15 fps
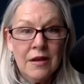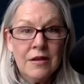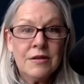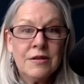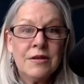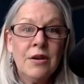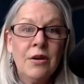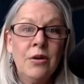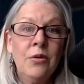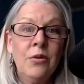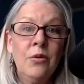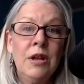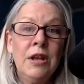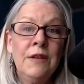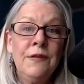
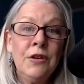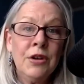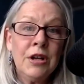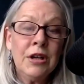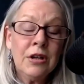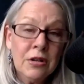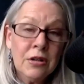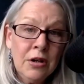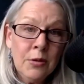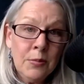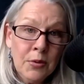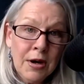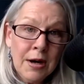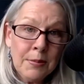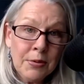So if you're going to clear
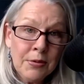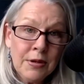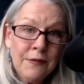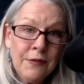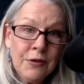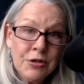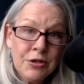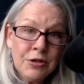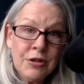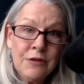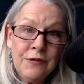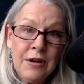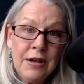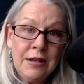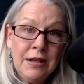properly, first you're going to
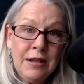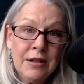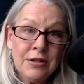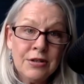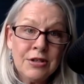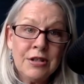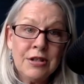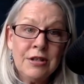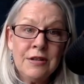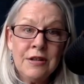find the energy,